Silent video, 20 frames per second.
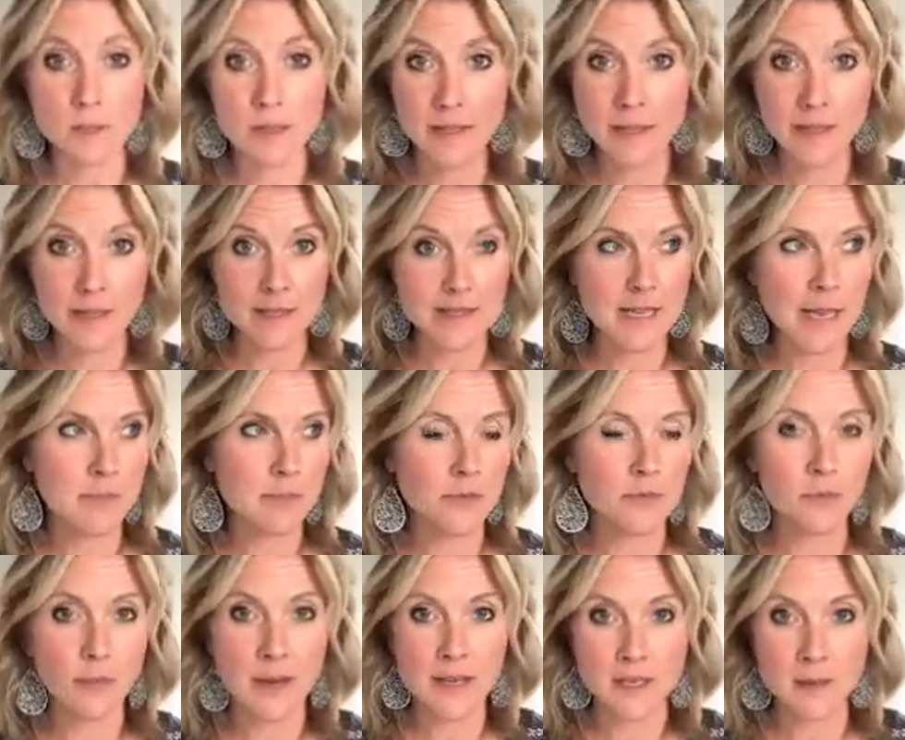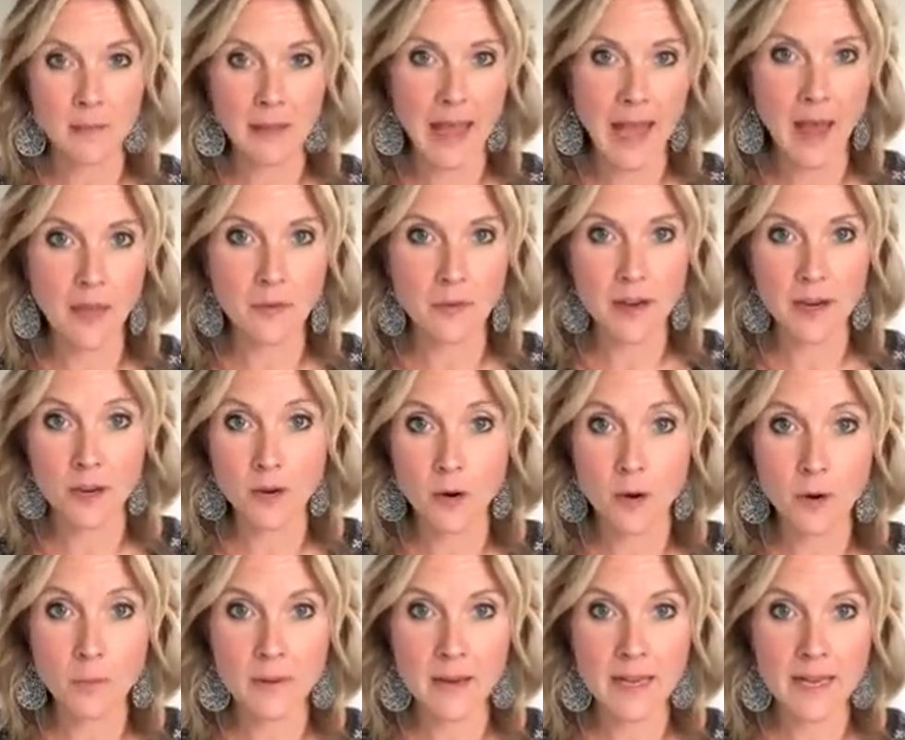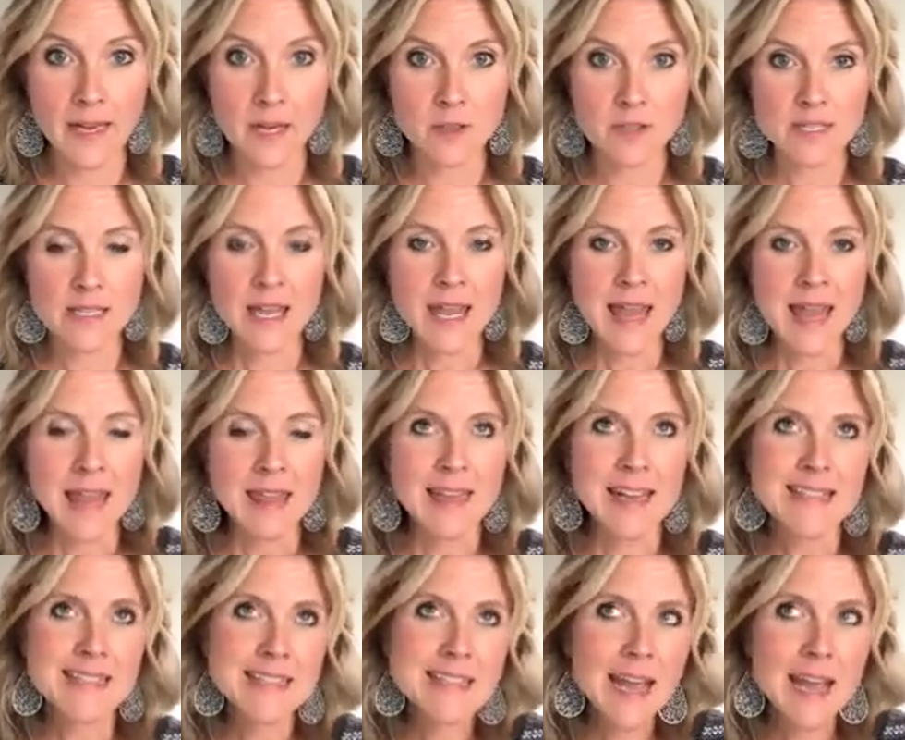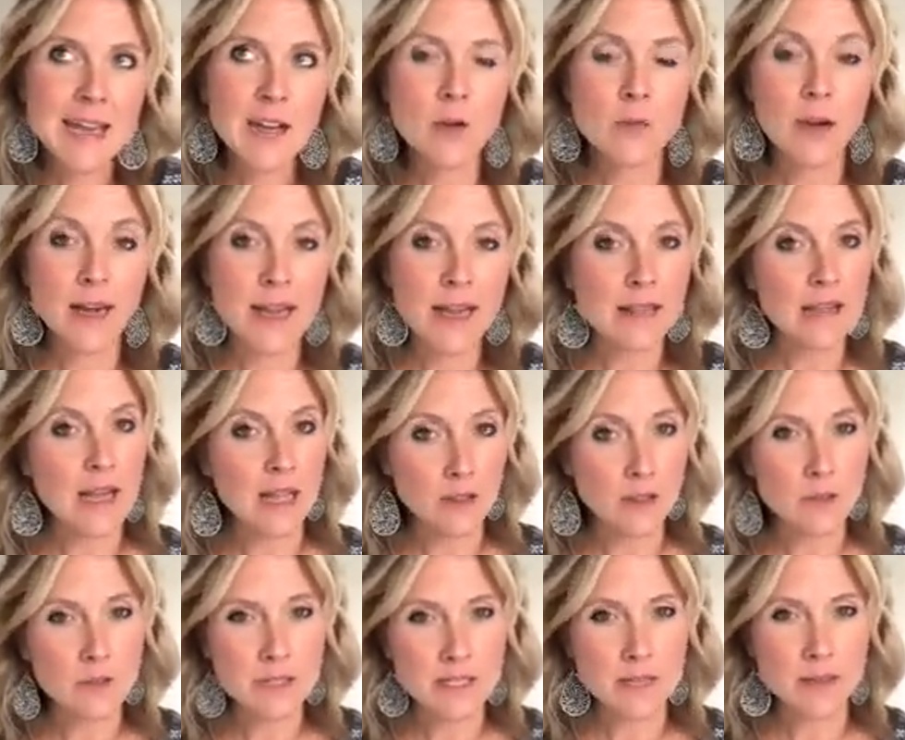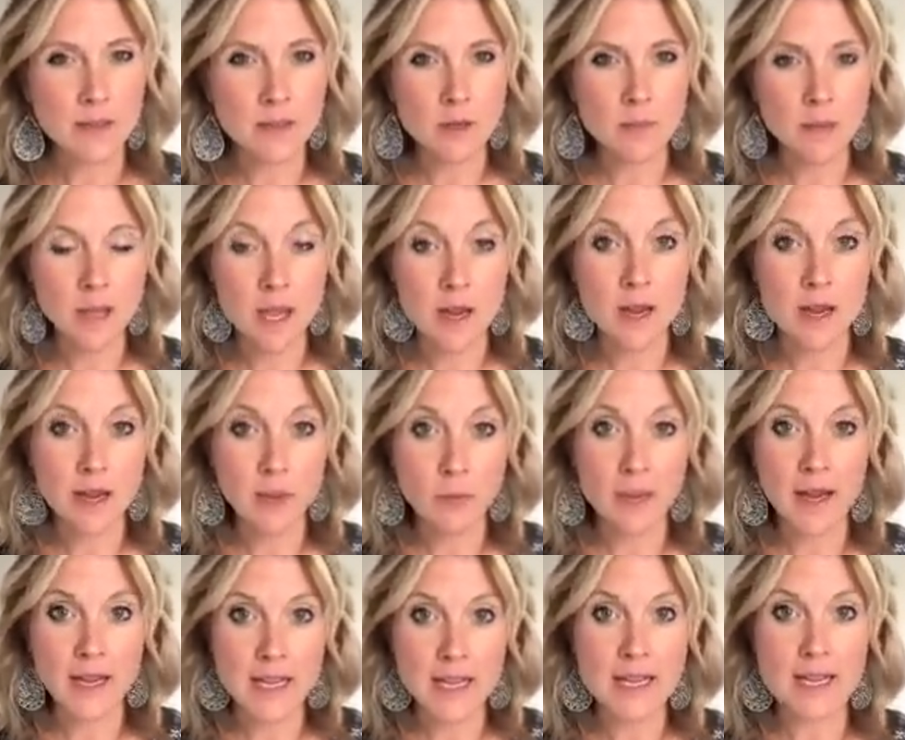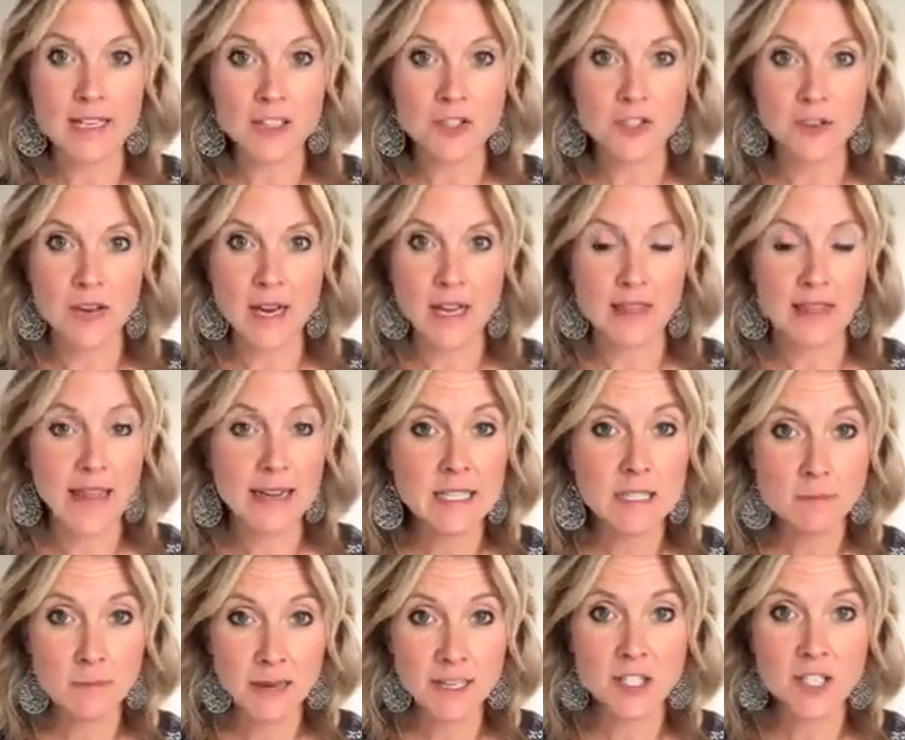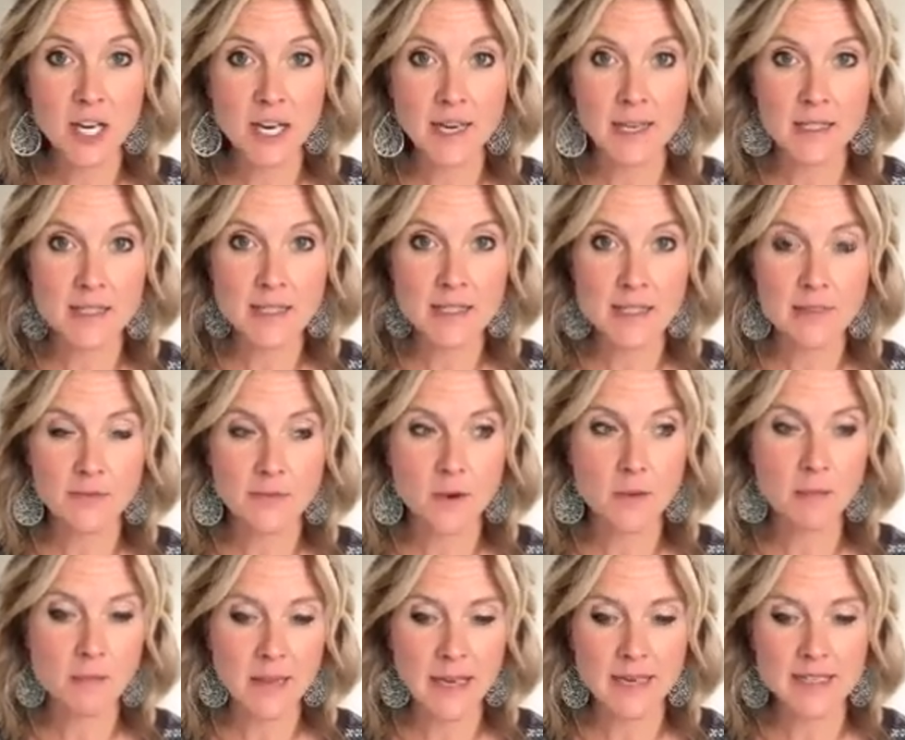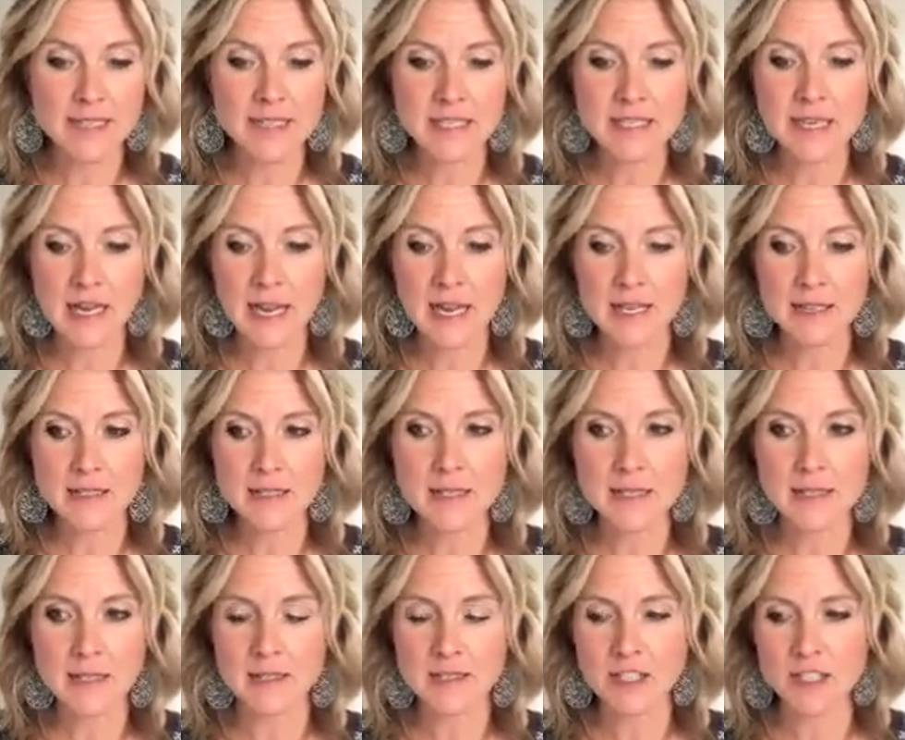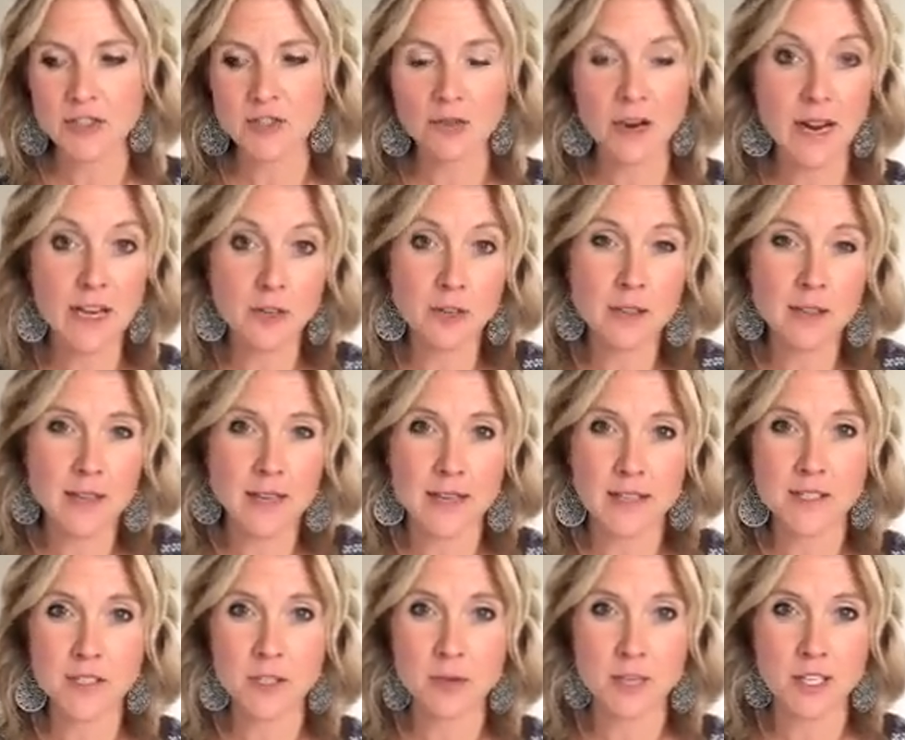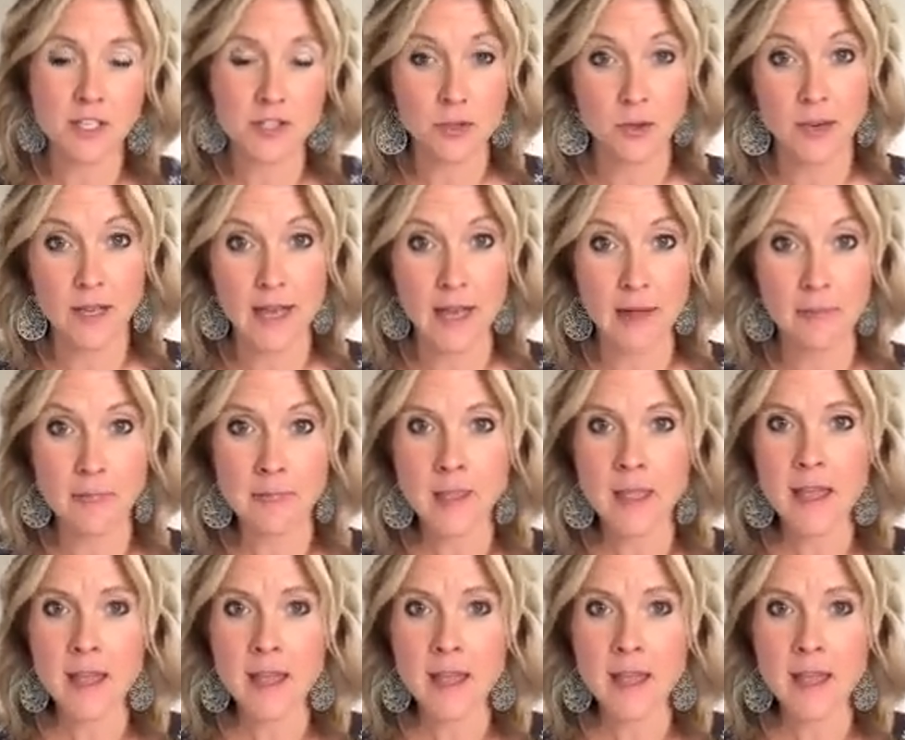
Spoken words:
any type of random gathering or open house, that's kind of when I let loose a little bit on what I eat and drink. That's my chance for me to try new things, to enjoy it.